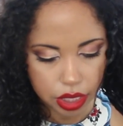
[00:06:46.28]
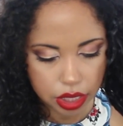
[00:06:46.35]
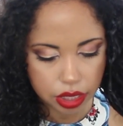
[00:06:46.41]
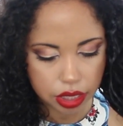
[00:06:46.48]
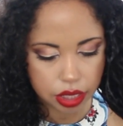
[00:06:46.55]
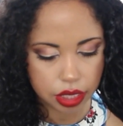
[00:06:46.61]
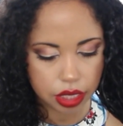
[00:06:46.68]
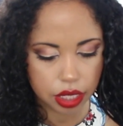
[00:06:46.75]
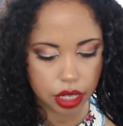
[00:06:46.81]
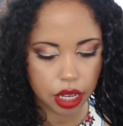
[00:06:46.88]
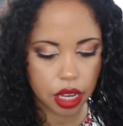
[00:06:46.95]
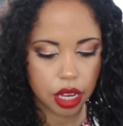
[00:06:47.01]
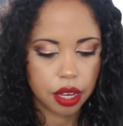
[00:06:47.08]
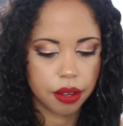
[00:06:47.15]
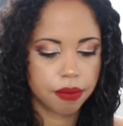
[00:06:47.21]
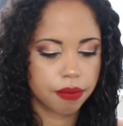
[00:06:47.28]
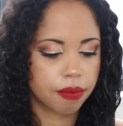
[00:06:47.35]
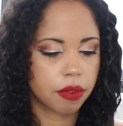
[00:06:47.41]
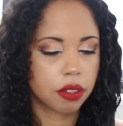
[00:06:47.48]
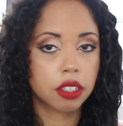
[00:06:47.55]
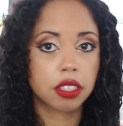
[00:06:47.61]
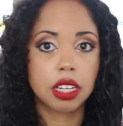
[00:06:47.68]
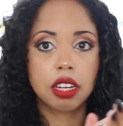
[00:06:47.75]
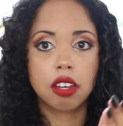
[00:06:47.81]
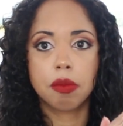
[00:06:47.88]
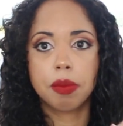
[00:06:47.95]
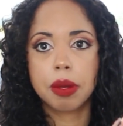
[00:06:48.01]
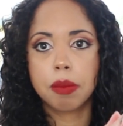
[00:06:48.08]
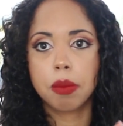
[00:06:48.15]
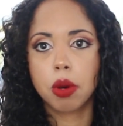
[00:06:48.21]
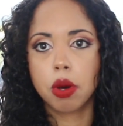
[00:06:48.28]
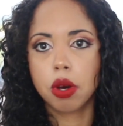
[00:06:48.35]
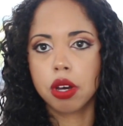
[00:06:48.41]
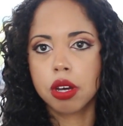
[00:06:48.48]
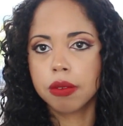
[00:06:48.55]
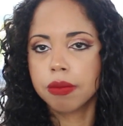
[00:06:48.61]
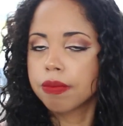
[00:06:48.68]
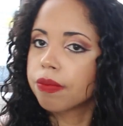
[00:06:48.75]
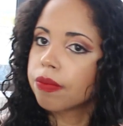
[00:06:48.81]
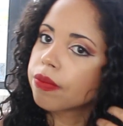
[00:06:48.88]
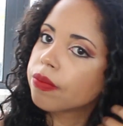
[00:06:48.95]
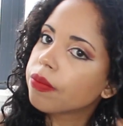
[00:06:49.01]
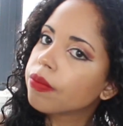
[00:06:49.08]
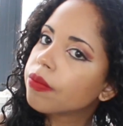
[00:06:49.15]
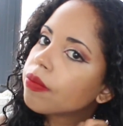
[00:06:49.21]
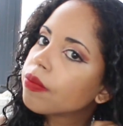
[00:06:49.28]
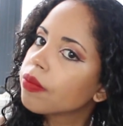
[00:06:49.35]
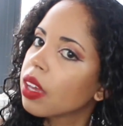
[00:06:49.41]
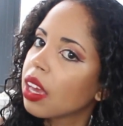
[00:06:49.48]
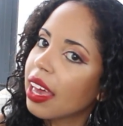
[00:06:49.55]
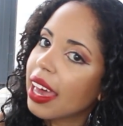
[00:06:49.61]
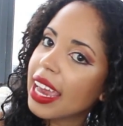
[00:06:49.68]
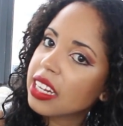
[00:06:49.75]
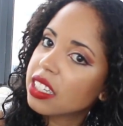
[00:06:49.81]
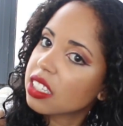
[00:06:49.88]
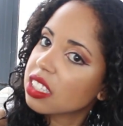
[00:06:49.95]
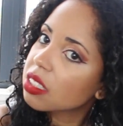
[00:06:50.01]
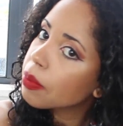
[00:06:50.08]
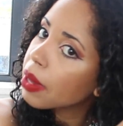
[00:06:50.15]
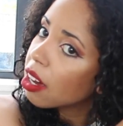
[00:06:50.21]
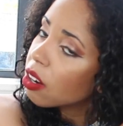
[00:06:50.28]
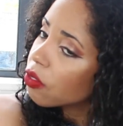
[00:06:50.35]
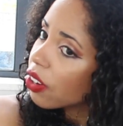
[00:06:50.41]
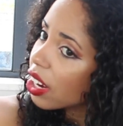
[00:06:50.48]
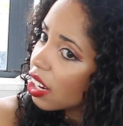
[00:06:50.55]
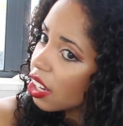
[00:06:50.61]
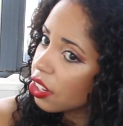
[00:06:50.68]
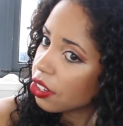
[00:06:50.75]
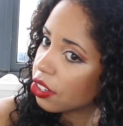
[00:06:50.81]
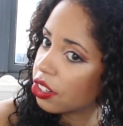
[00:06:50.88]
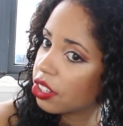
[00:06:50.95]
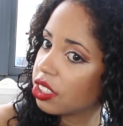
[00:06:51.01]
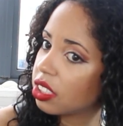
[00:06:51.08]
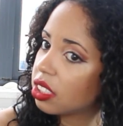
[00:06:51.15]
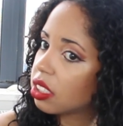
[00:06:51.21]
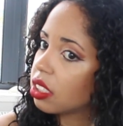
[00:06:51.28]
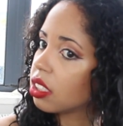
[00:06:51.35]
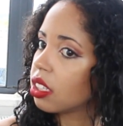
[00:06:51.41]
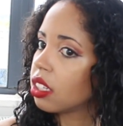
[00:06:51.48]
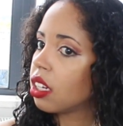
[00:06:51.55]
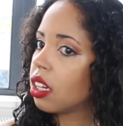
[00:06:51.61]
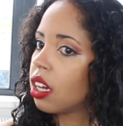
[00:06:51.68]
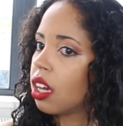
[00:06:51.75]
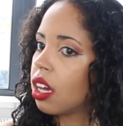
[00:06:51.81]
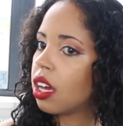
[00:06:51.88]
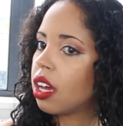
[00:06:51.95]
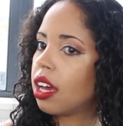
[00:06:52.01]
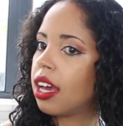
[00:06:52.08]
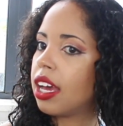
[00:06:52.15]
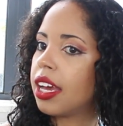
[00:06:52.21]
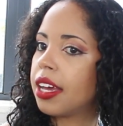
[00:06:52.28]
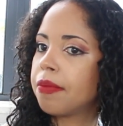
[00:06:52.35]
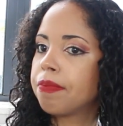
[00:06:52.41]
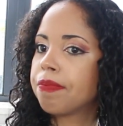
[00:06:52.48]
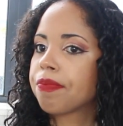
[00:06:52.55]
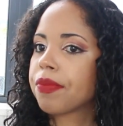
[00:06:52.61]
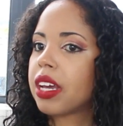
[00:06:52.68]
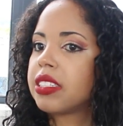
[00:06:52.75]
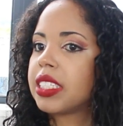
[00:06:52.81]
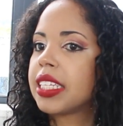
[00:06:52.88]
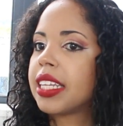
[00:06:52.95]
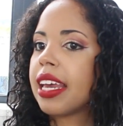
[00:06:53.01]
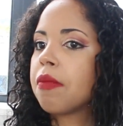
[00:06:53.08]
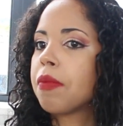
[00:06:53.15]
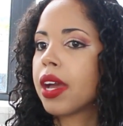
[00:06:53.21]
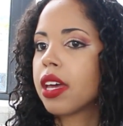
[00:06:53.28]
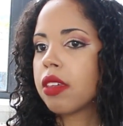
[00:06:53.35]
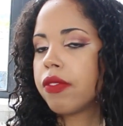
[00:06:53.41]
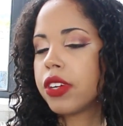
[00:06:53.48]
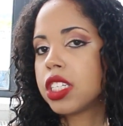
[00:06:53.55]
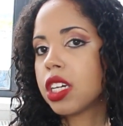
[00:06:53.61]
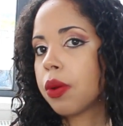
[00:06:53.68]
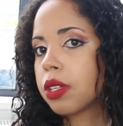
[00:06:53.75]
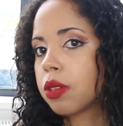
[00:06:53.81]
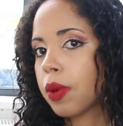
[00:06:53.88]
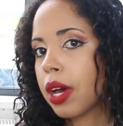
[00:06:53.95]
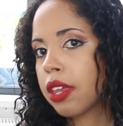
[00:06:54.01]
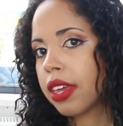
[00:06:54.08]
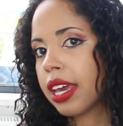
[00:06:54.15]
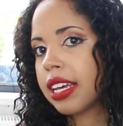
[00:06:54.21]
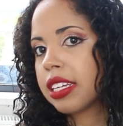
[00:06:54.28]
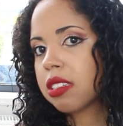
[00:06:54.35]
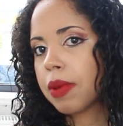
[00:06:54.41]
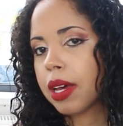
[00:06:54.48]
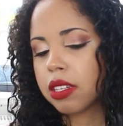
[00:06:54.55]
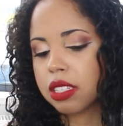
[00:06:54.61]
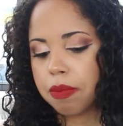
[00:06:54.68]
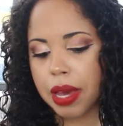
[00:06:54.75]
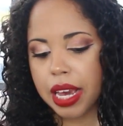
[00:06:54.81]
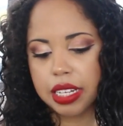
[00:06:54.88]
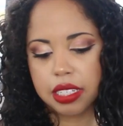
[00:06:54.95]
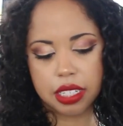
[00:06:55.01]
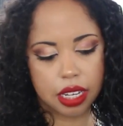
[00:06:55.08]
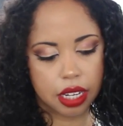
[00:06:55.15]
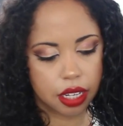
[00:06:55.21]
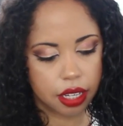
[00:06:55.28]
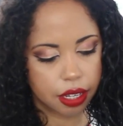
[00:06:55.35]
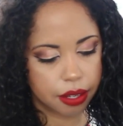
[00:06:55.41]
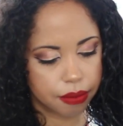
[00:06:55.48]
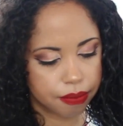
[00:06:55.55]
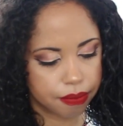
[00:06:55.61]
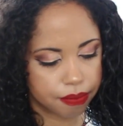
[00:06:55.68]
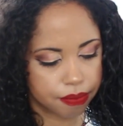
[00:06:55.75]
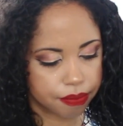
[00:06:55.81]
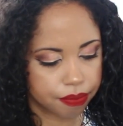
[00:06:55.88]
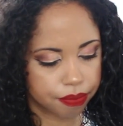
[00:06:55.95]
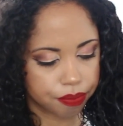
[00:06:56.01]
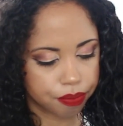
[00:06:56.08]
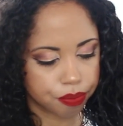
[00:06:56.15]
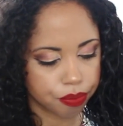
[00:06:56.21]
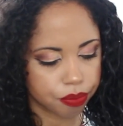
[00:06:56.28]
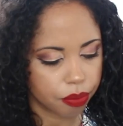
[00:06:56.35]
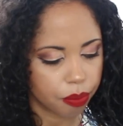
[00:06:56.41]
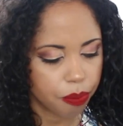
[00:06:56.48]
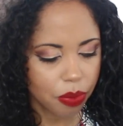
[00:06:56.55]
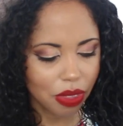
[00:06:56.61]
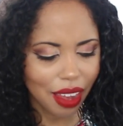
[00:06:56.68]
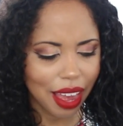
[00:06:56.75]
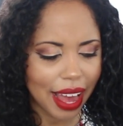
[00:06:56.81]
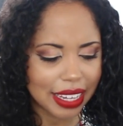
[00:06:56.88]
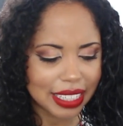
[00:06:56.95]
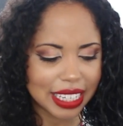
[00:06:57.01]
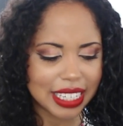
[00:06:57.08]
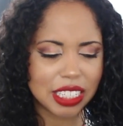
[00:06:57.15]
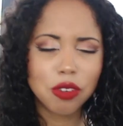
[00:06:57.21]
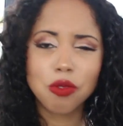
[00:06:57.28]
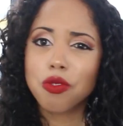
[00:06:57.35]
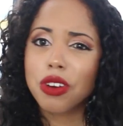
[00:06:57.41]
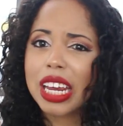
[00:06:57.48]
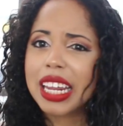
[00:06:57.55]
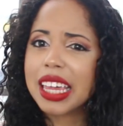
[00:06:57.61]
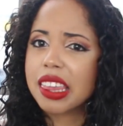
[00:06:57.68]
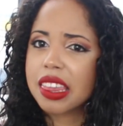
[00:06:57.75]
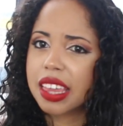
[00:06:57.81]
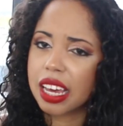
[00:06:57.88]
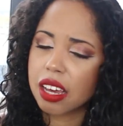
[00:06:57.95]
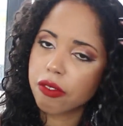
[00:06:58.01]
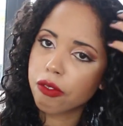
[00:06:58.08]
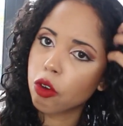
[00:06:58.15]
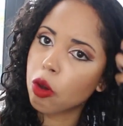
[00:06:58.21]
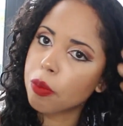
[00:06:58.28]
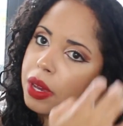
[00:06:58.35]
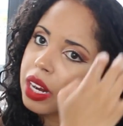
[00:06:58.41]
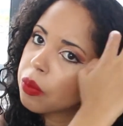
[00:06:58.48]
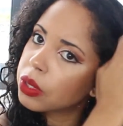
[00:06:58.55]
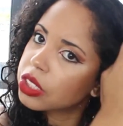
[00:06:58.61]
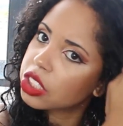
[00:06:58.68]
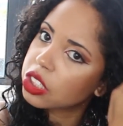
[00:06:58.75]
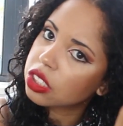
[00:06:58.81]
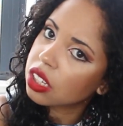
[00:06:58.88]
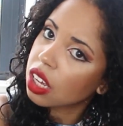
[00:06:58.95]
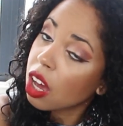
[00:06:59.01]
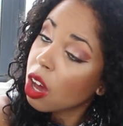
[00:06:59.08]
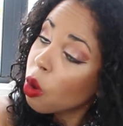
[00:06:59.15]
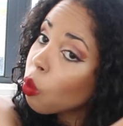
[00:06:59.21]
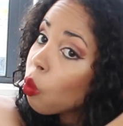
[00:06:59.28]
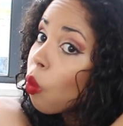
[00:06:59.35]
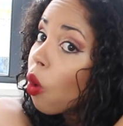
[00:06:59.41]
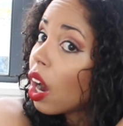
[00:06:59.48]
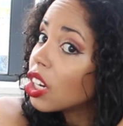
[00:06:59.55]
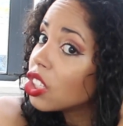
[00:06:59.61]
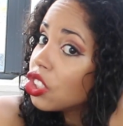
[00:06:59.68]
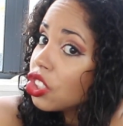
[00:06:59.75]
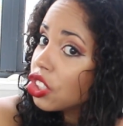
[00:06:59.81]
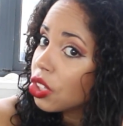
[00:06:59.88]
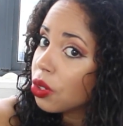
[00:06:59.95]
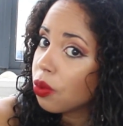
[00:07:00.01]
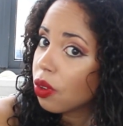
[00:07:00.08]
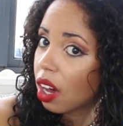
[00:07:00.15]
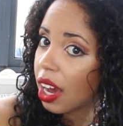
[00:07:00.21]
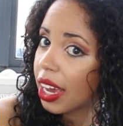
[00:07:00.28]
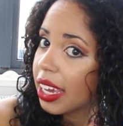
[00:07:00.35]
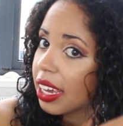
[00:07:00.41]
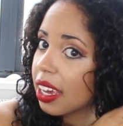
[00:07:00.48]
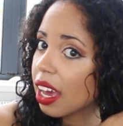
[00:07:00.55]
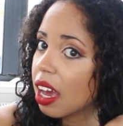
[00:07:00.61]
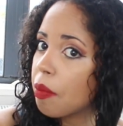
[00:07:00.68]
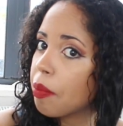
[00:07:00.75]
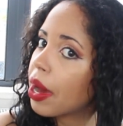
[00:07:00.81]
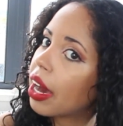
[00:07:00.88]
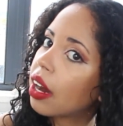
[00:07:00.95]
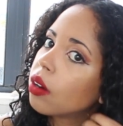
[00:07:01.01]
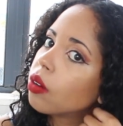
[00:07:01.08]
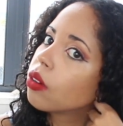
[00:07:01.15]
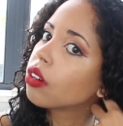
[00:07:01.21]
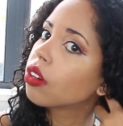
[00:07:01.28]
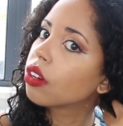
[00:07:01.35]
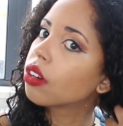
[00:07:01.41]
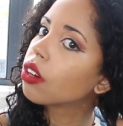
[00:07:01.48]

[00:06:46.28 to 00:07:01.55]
let's see, just a little bit more. It does smell really good. I said that in my other video as well, that it smells amazing. And it is a really thick formula, which is what I do like about